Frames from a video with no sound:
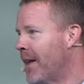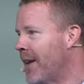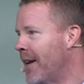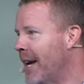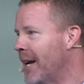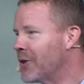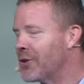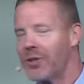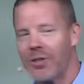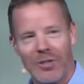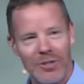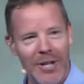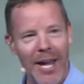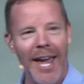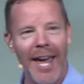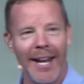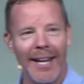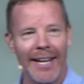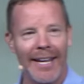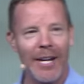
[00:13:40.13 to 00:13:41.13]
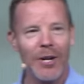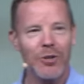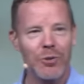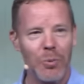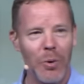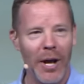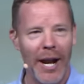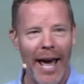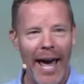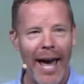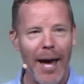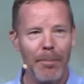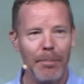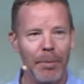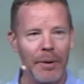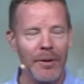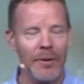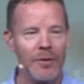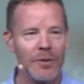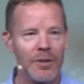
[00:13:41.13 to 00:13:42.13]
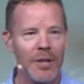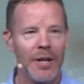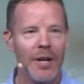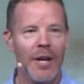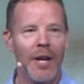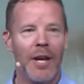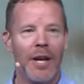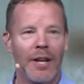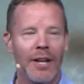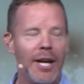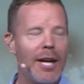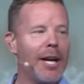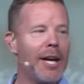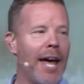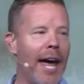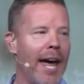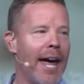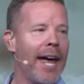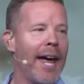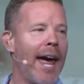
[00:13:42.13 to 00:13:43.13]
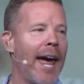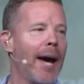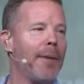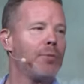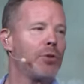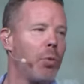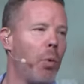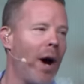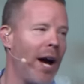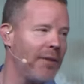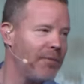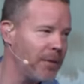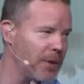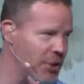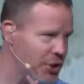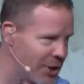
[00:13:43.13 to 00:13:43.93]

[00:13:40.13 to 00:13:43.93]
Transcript: Instead, here's what happens King Ahab's wife,